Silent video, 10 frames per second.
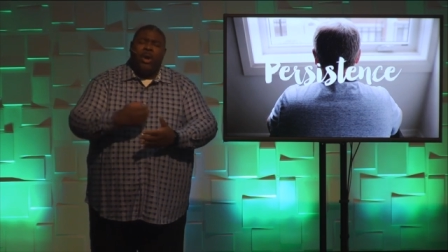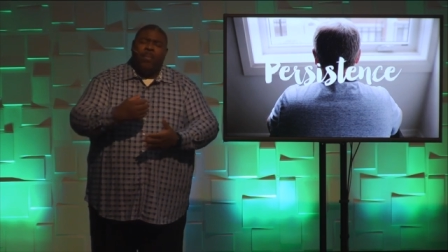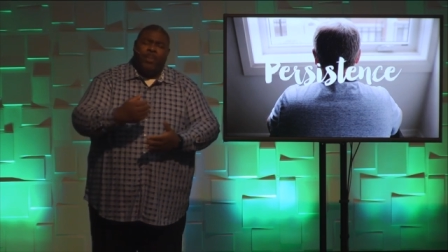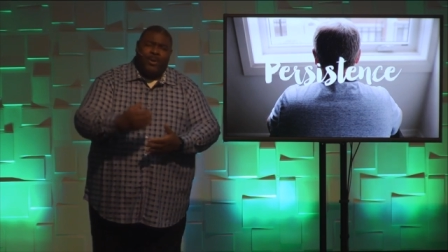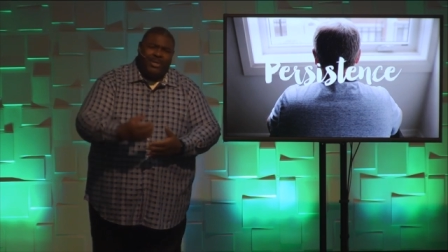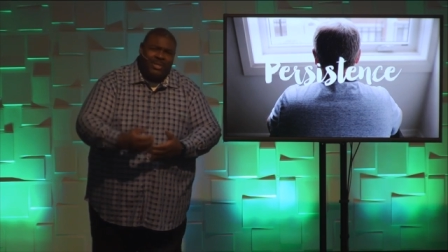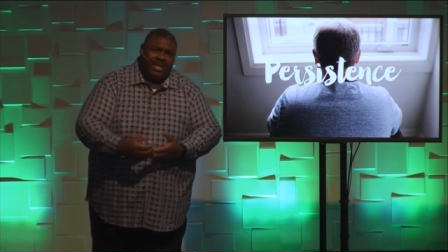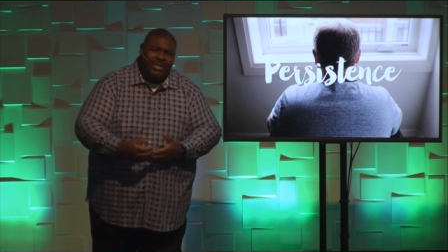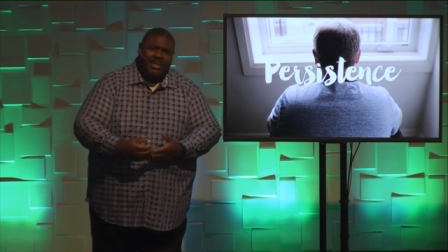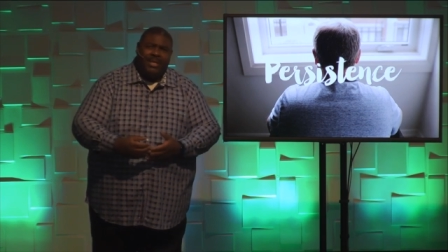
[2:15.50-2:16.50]

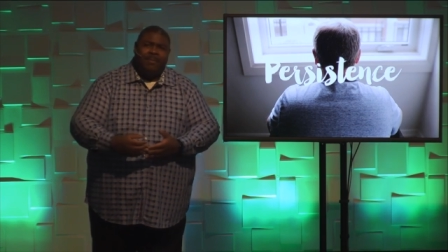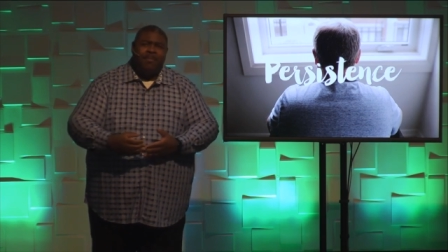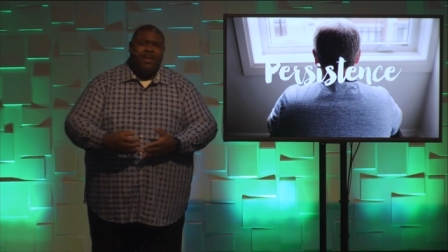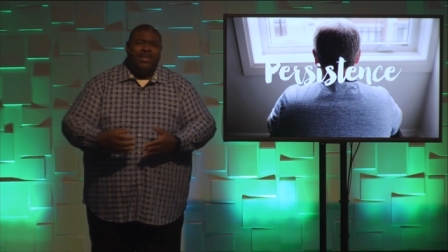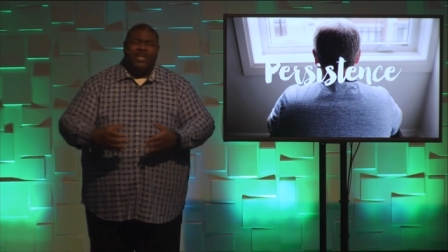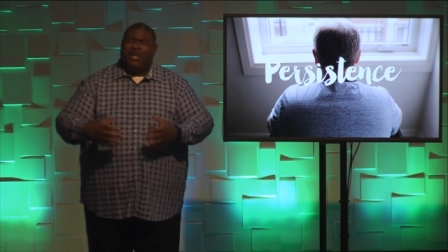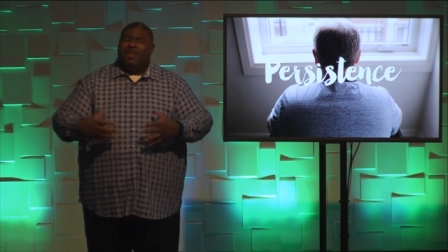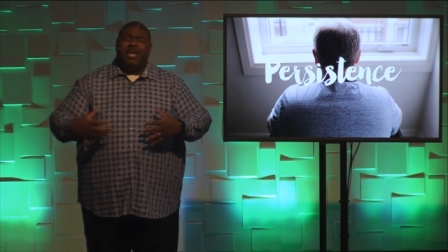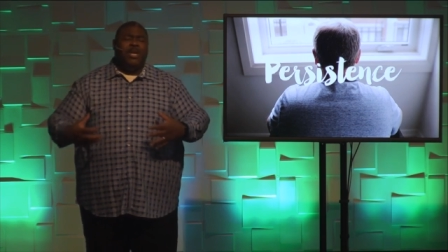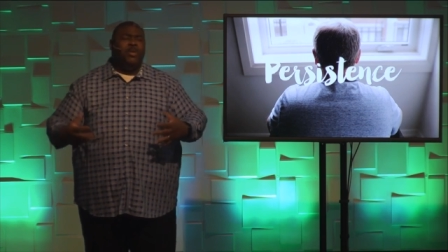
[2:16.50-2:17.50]
persistent. Just
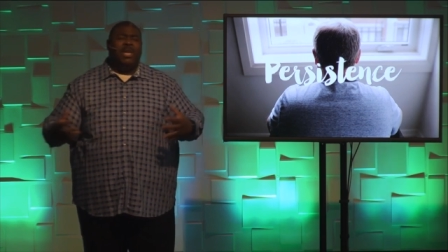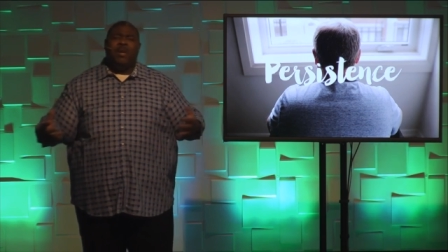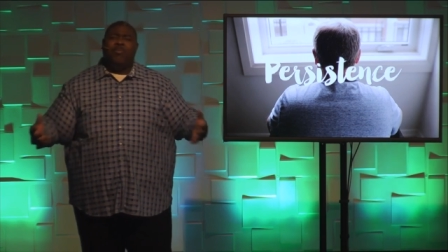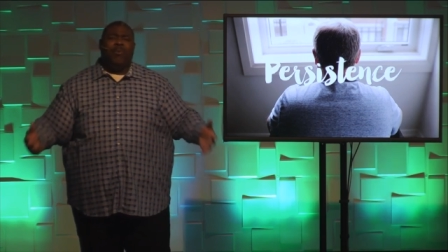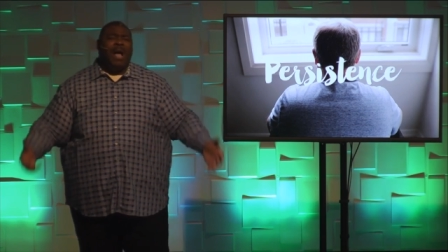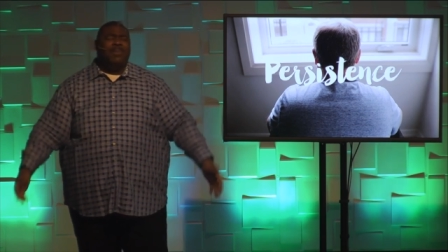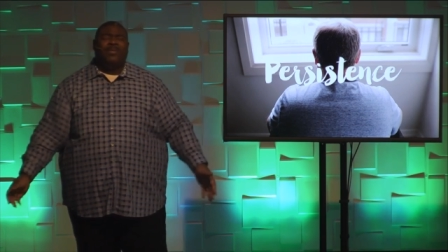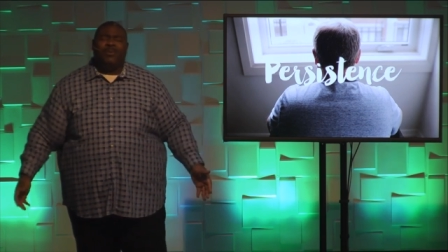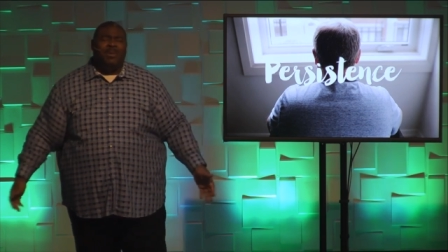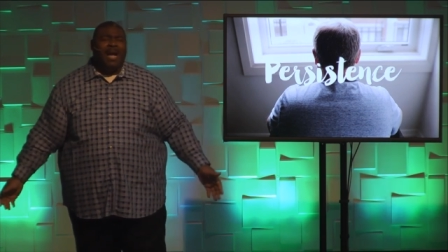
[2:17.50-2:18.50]
because you get a promise
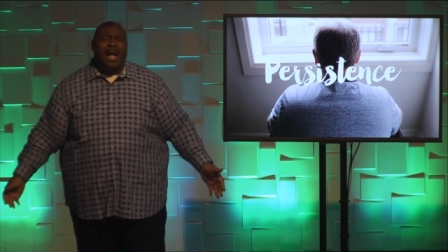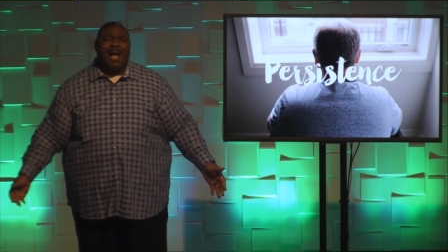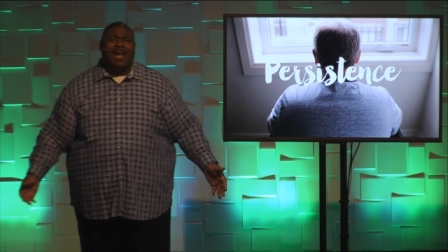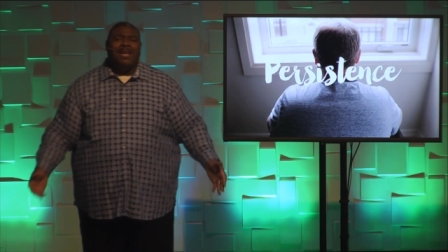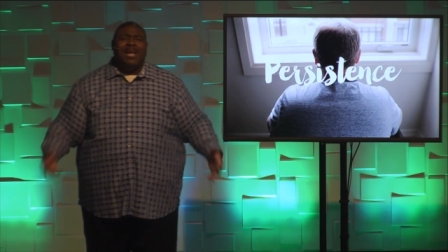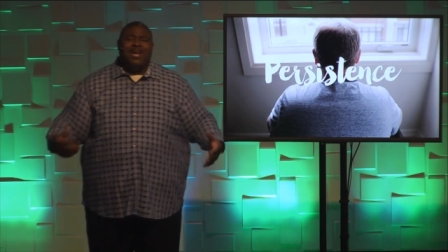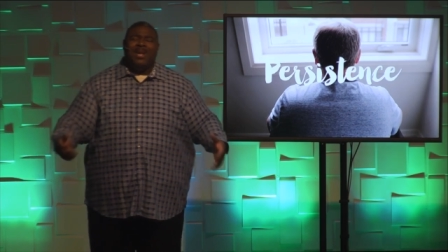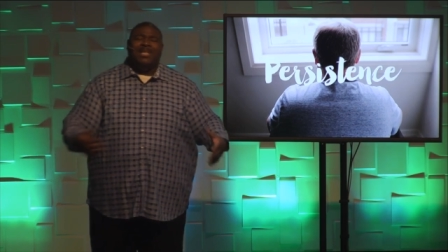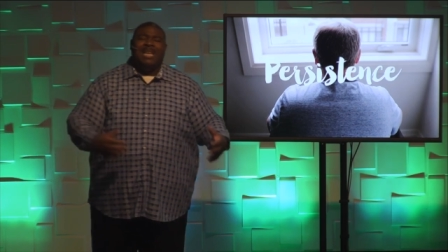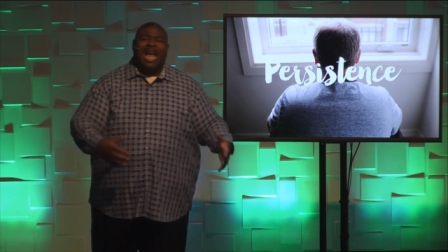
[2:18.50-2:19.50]
from God
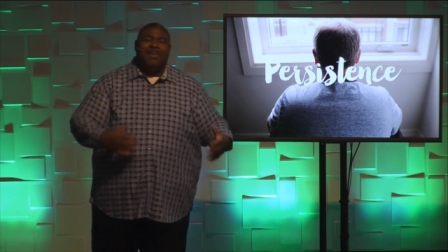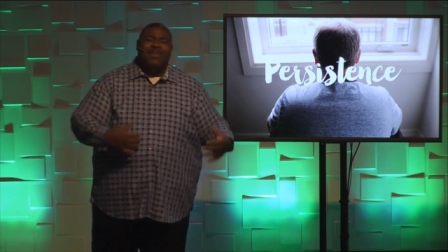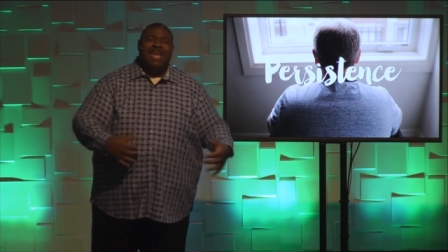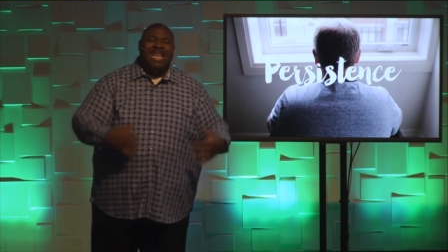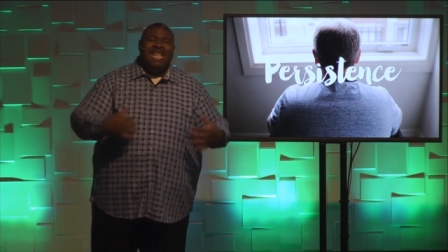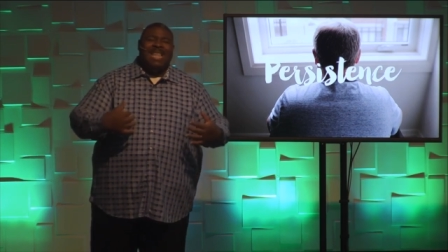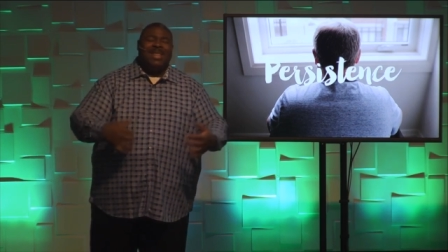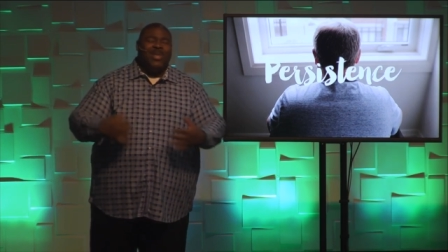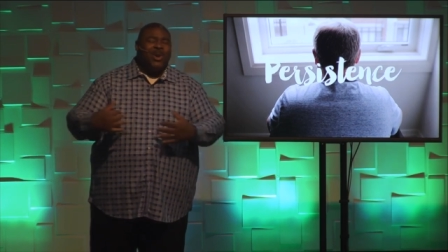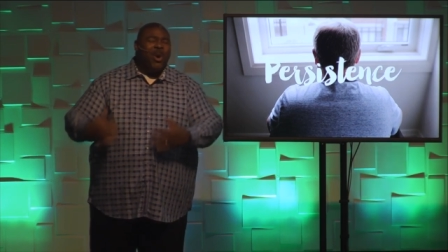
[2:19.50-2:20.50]
does not mean
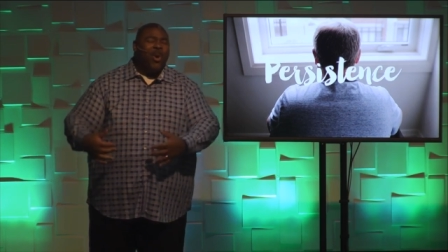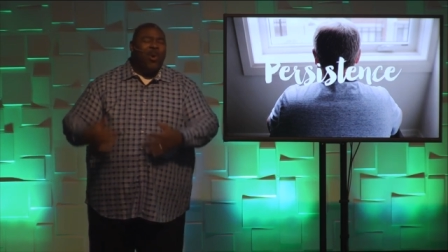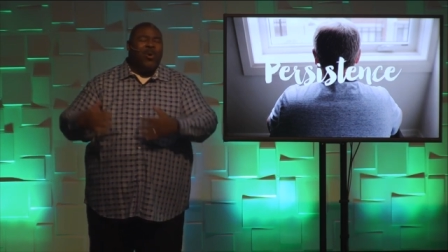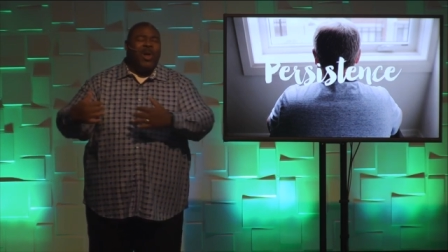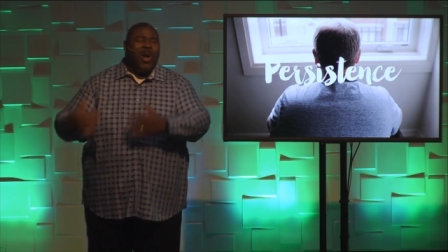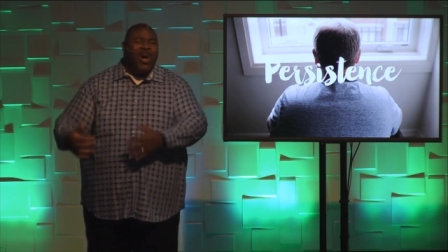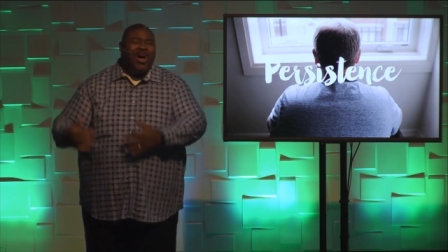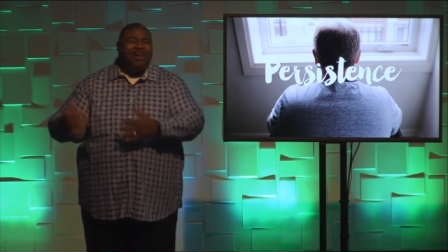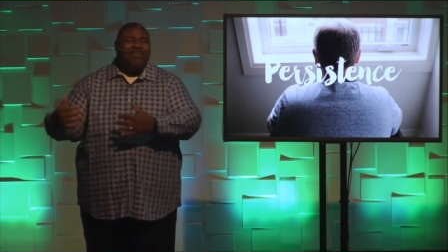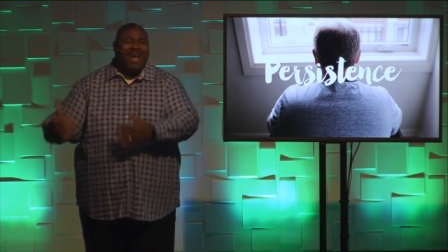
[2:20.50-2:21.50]
that the goal
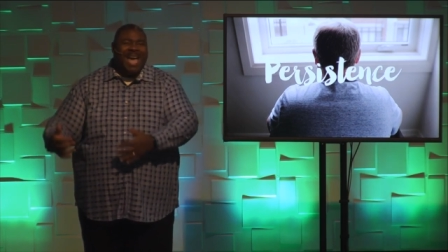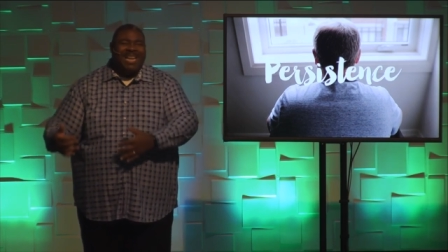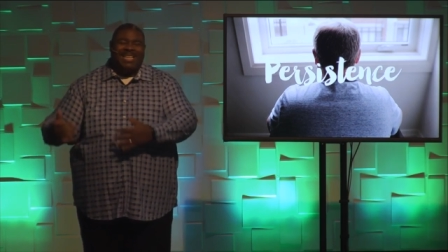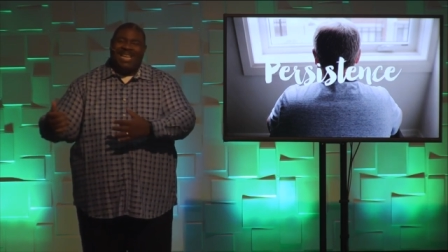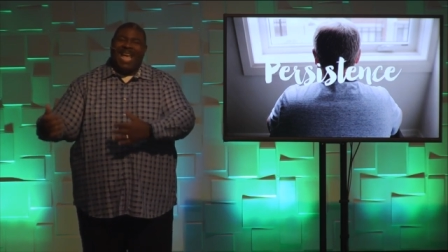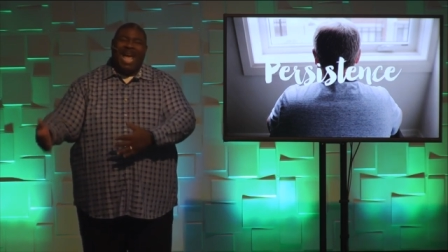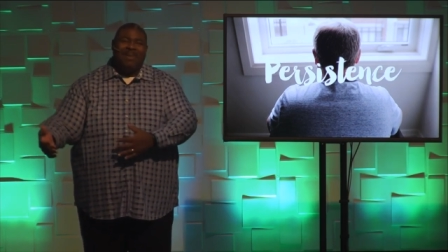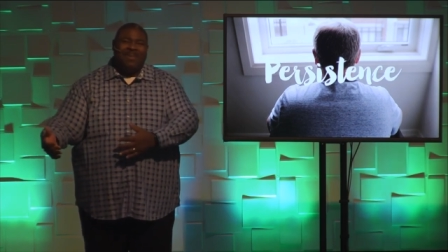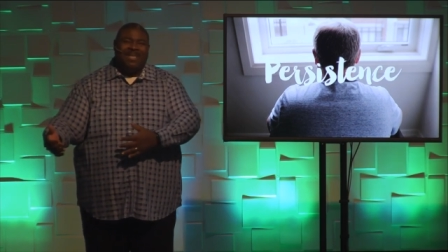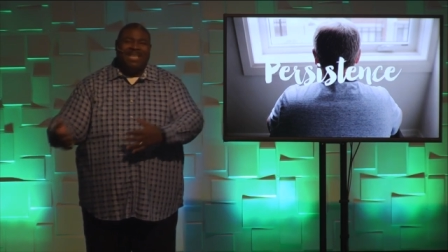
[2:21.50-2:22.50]
automatically
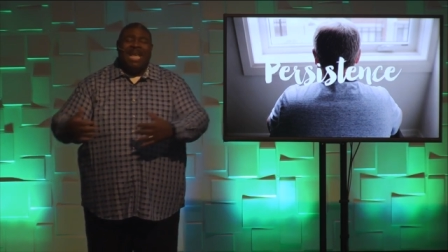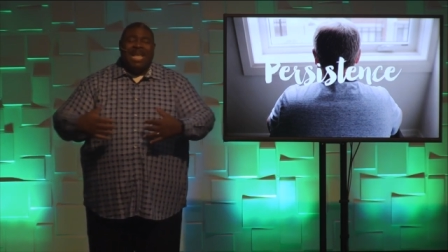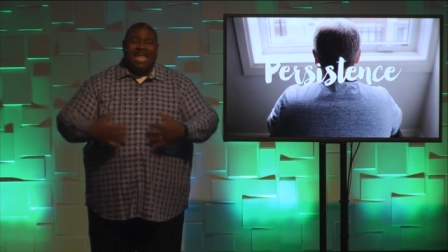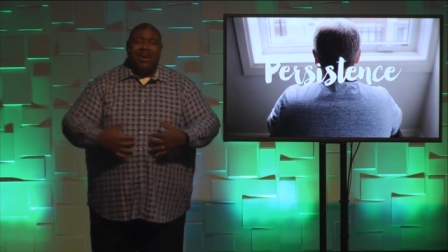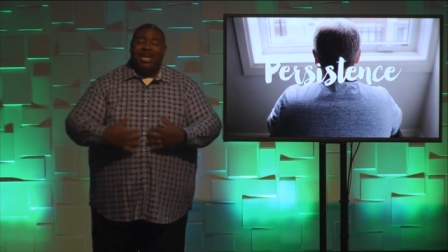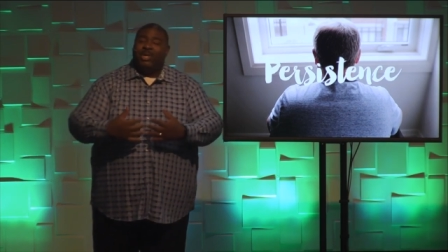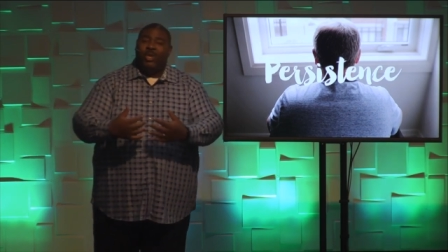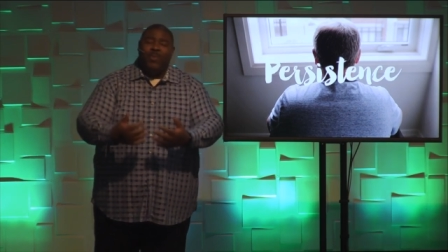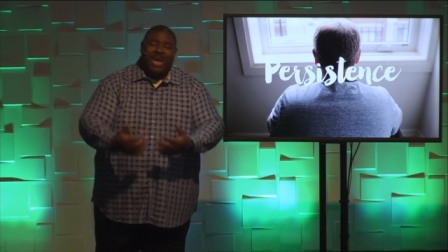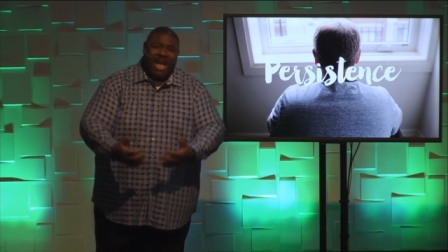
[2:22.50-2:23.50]
happens. There is
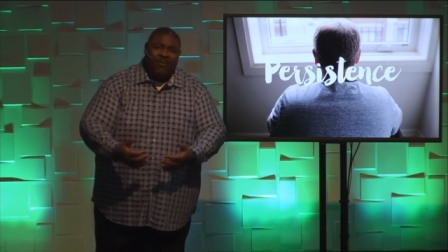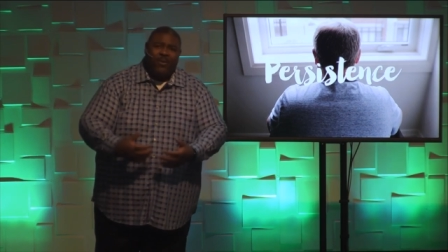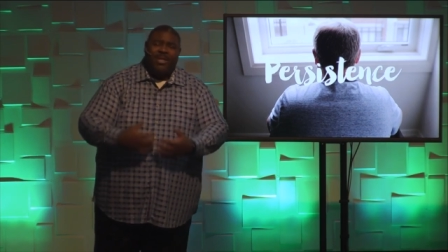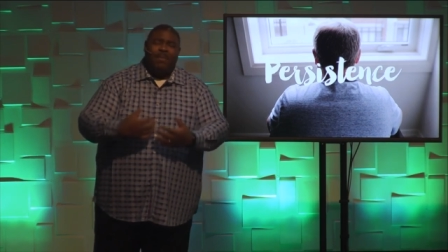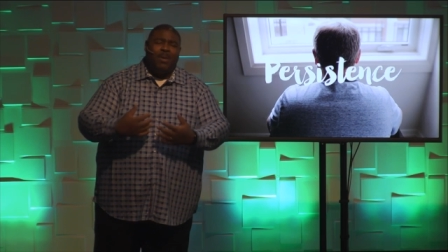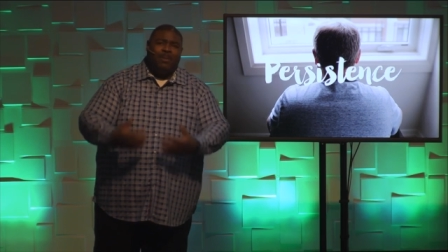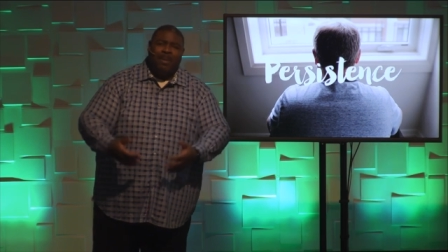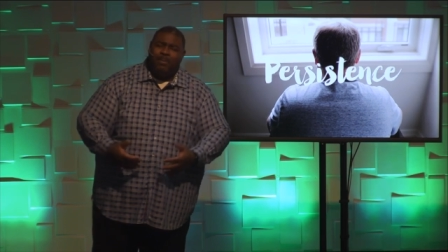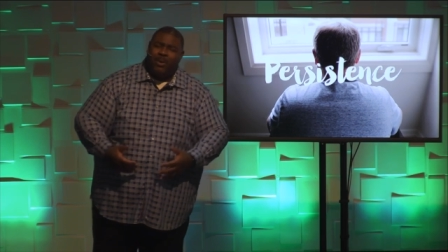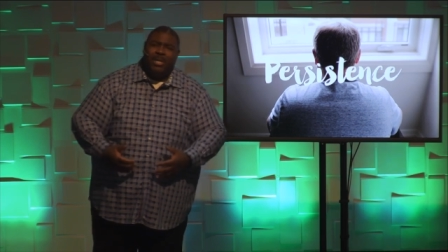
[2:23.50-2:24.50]
human effort that must
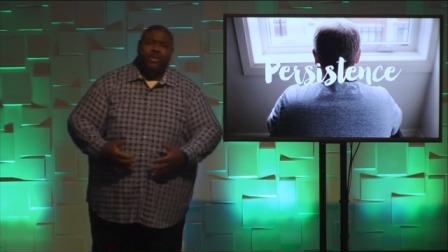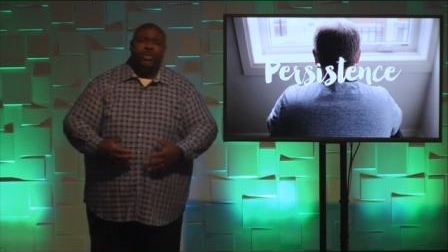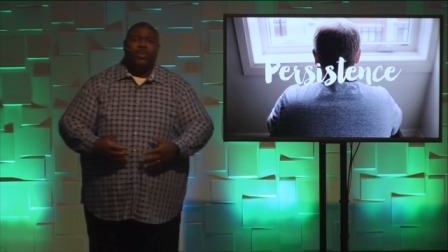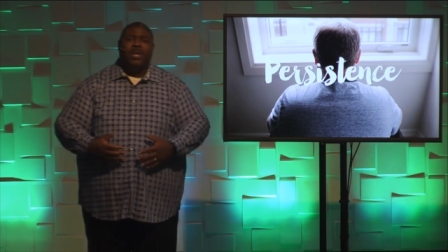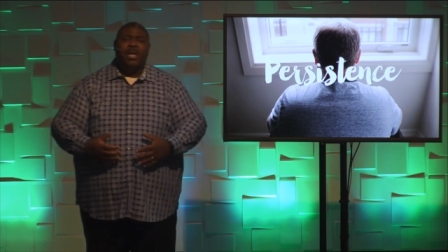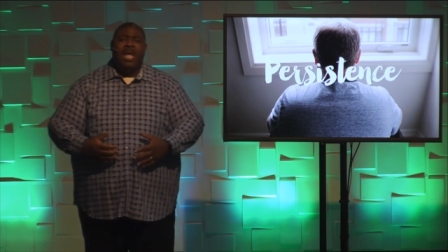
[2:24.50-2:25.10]
be put into it.